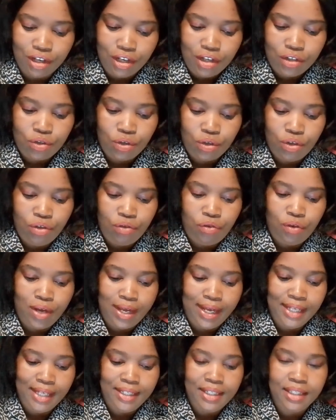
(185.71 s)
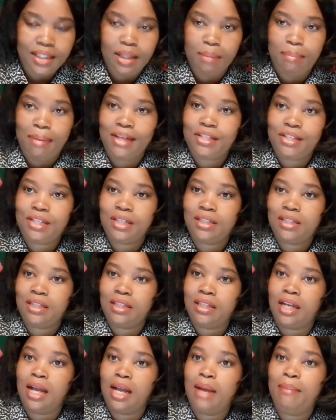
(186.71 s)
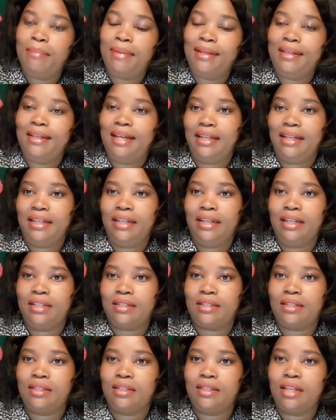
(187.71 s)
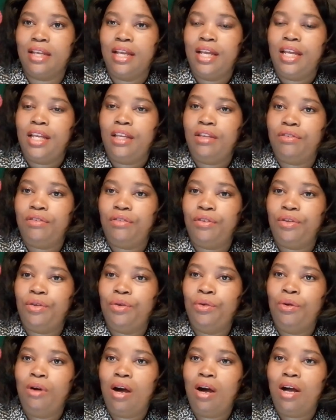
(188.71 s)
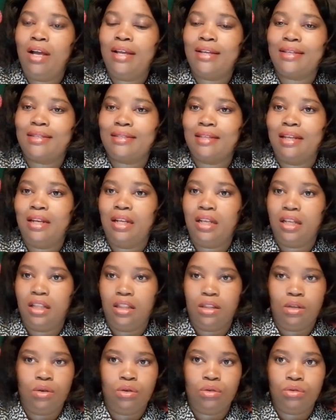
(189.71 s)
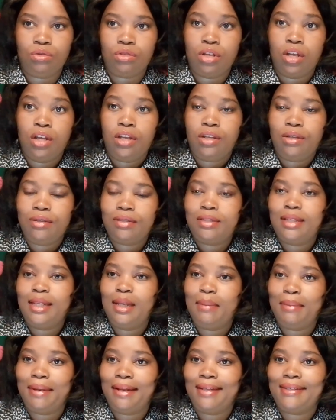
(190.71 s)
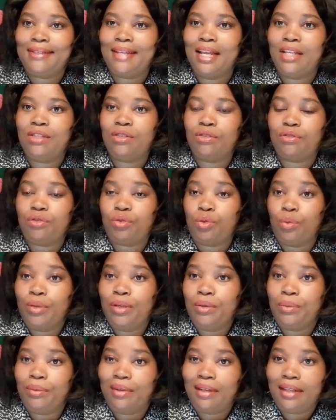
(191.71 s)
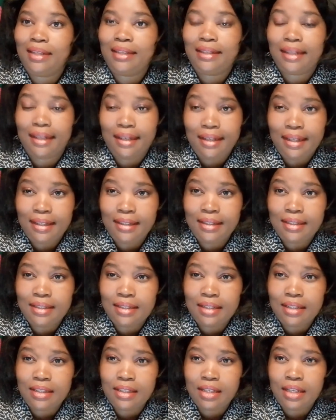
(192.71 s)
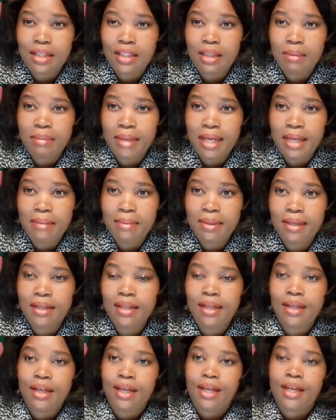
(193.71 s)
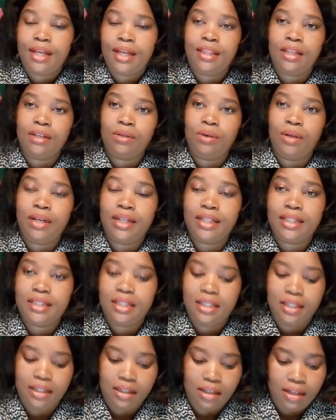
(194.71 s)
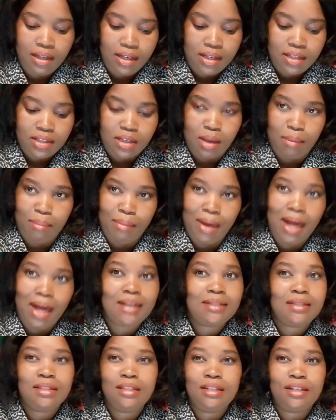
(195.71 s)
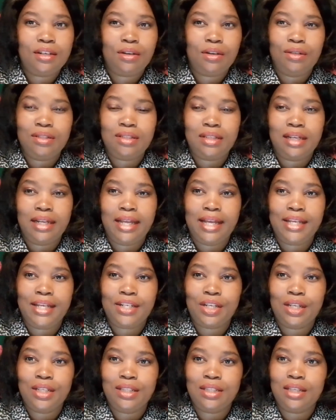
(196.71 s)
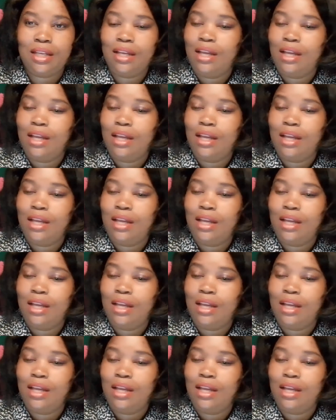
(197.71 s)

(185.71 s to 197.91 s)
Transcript: So if you're adding the budget and the company analysis, if you are excelling in those, you stand a better chance of doing well and getting a distinction in the paper and then collecting some marks in reconciliations.